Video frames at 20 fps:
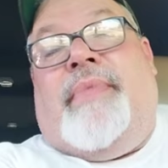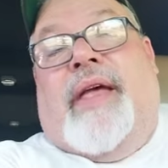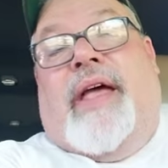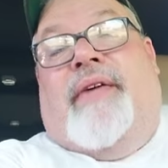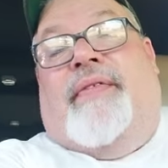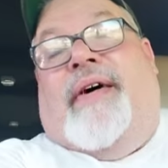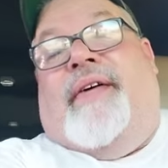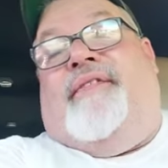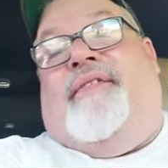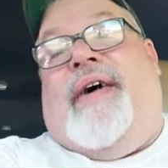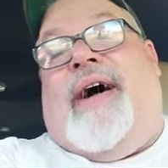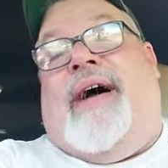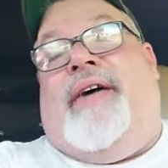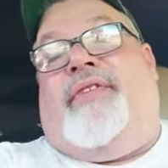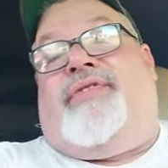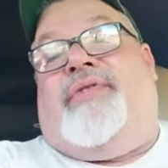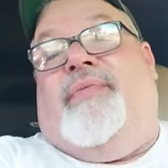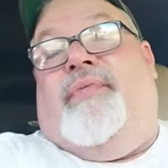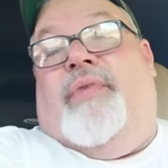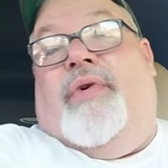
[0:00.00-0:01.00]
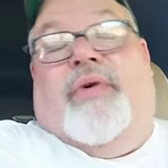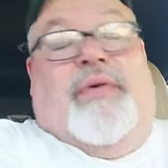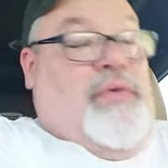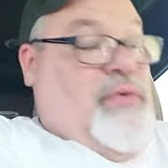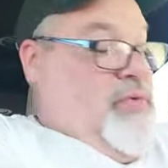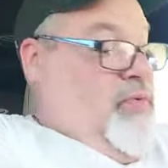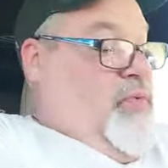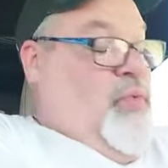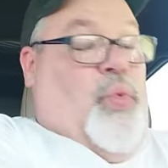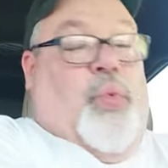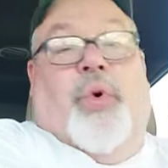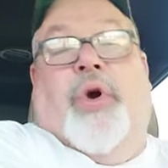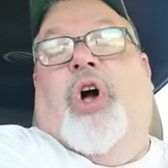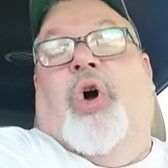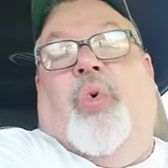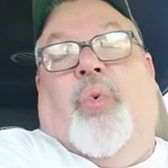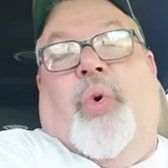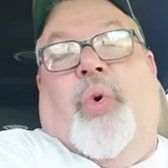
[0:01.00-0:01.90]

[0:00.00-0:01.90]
If I find some real,